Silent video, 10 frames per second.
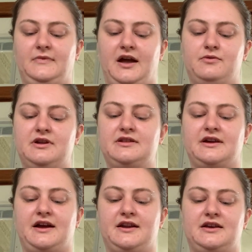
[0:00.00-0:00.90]
I want to
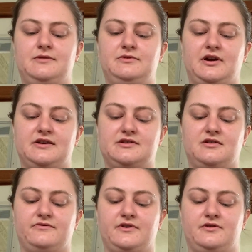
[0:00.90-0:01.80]
like kind of keep you guys
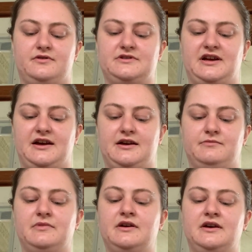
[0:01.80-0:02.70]
on for the whole
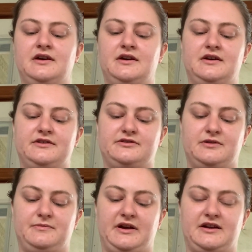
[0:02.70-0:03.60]
time. So I
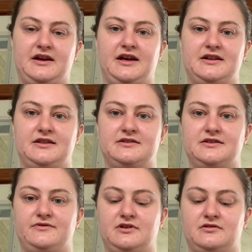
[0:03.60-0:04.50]
might not edit this
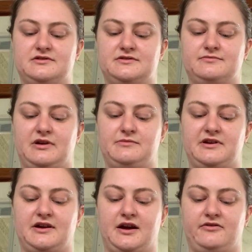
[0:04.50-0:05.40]
even though it's might be
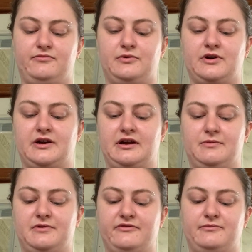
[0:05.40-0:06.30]
a kind of boring
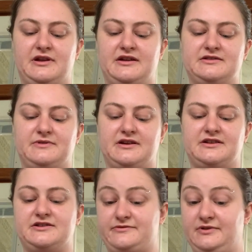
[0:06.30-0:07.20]
couple of minutes because
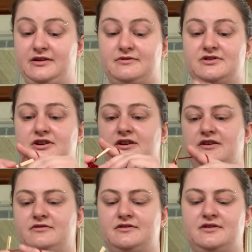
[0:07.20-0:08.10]
I just really want to show
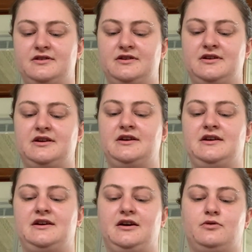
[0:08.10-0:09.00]
you
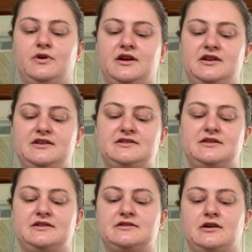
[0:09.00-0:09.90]
how quick and easy
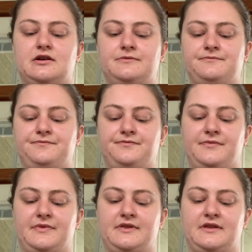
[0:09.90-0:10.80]
these are.
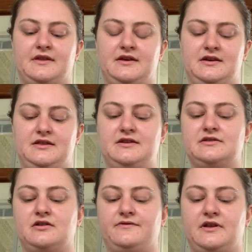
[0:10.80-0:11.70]
These
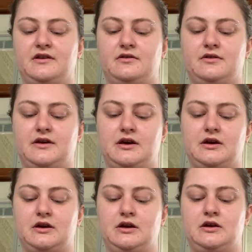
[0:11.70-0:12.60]
are a fun little
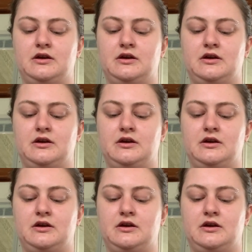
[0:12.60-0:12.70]
thing